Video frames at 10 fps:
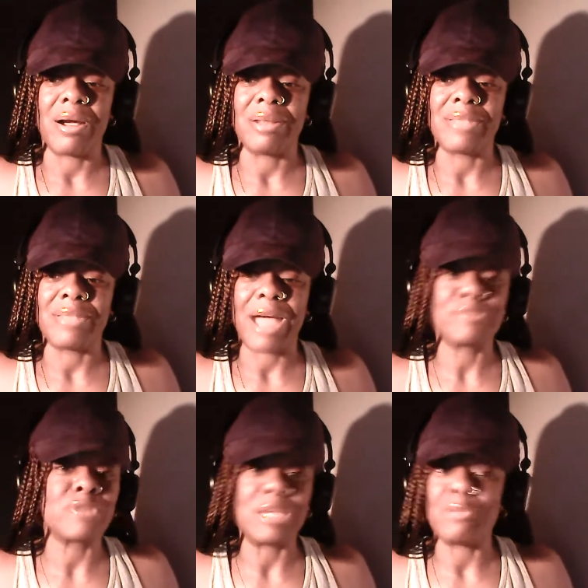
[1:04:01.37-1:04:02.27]
live
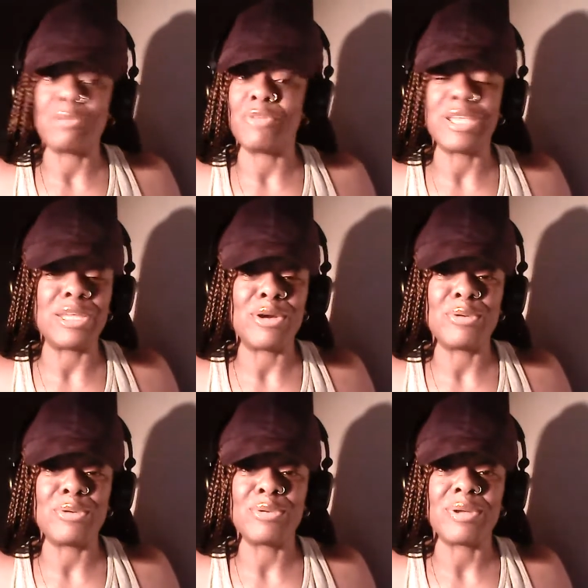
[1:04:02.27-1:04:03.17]
stream or
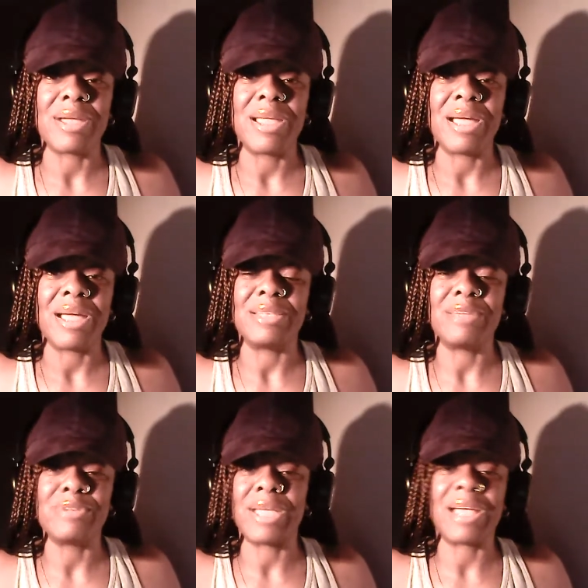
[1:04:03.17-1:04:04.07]
video. I
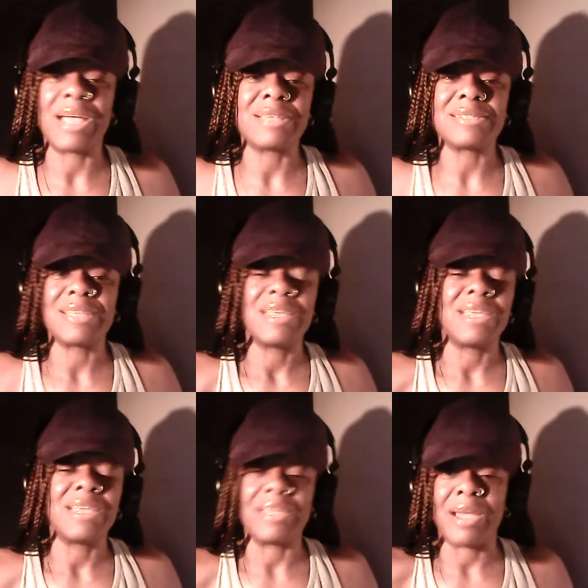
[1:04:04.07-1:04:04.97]
love you guys, and I